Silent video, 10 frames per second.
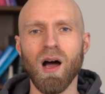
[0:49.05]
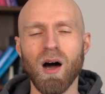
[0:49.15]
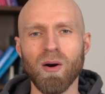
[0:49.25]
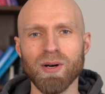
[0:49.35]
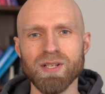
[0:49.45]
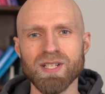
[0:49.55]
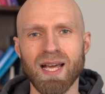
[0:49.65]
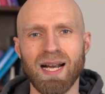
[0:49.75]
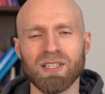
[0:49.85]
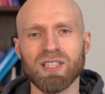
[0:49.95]
aren't
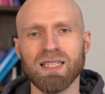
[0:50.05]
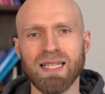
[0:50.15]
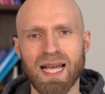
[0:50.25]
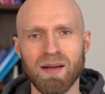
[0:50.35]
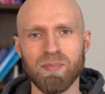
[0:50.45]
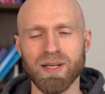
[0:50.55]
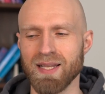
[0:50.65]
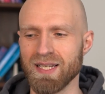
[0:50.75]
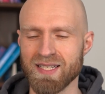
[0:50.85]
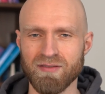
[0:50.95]
actually happy.
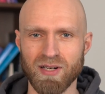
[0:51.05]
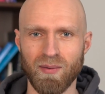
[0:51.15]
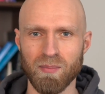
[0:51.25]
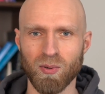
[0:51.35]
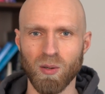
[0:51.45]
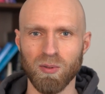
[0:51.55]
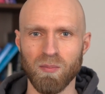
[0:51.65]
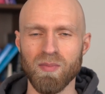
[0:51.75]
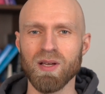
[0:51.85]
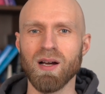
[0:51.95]
That's the very
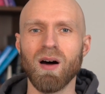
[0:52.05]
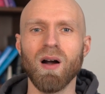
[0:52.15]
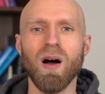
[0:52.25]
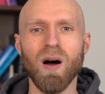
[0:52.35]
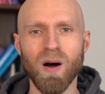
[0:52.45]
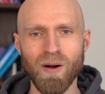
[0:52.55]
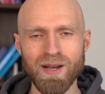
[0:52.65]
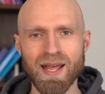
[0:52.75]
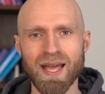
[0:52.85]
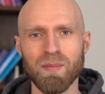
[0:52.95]
problem. They are
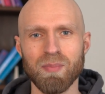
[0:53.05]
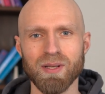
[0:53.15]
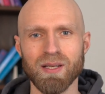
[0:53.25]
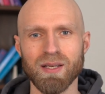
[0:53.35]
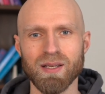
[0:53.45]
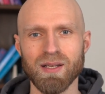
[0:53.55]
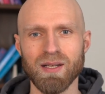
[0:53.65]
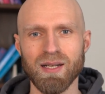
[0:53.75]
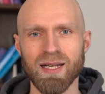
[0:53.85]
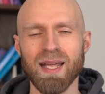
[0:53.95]
unhappy
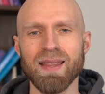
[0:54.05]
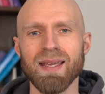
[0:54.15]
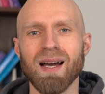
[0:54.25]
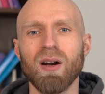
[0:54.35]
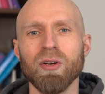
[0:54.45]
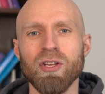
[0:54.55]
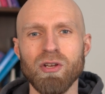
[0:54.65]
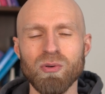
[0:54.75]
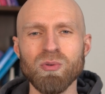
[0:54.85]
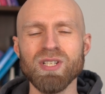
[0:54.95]
and they are
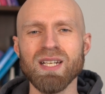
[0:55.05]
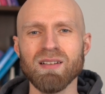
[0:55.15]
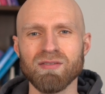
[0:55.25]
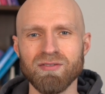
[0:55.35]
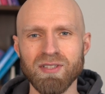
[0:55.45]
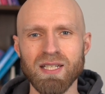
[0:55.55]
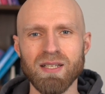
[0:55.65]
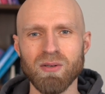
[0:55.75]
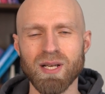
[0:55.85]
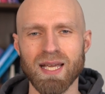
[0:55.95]
using
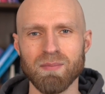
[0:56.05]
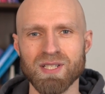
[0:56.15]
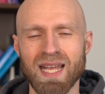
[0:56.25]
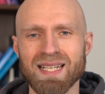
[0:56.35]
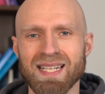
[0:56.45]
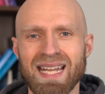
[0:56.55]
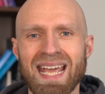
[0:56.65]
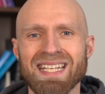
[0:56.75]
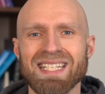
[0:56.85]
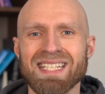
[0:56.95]
video games as an
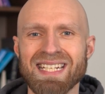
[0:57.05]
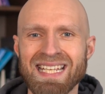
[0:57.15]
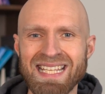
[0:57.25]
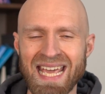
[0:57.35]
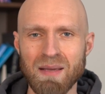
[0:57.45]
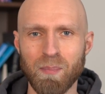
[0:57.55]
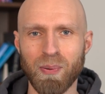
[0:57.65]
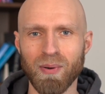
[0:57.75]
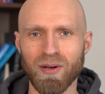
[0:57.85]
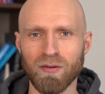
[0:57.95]
escape
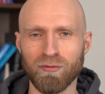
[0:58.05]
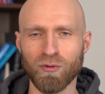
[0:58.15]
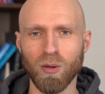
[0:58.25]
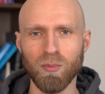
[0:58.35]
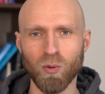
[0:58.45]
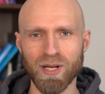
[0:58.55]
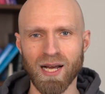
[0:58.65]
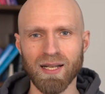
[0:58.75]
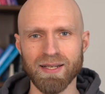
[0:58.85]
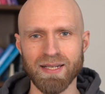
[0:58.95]
from
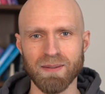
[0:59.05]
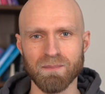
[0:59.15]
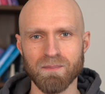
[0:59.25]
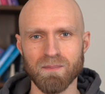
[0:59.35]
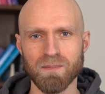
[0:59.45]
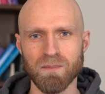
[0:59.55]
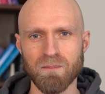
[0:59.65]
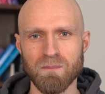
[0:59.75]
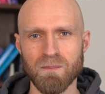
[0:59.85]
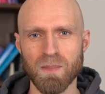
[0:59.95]
reality,
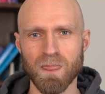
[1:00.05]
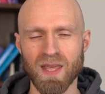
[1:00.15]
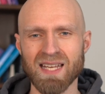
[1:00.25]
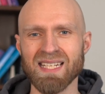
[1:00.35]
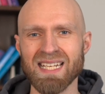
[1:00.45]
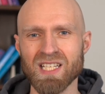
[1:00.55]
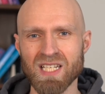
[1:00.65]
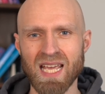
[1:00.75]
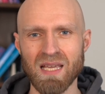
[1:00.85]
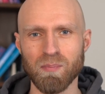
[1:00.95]
as an
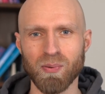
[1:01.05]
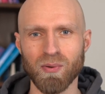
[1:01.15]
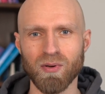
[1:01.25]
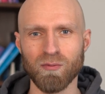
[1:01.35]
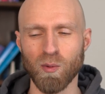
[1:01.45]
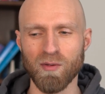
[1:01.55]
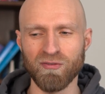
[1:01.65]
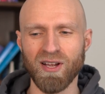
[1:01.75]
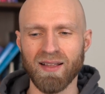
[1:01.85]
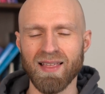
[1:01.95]
escape from the
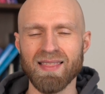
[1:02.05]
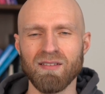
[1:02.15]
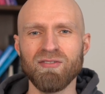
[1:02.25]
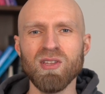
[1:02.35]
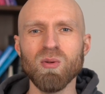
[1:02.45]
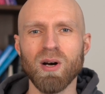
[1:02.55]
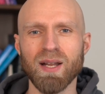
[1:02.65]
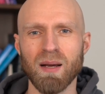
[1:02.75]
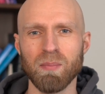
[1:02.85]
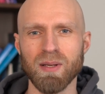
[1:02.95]
fact that they feel
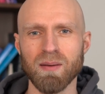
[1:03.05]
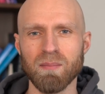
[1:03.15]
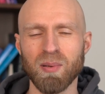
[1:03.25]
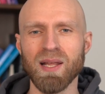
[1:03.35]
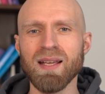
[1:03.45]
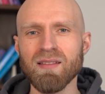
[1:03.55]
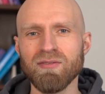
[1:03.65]
unhappy. Playing the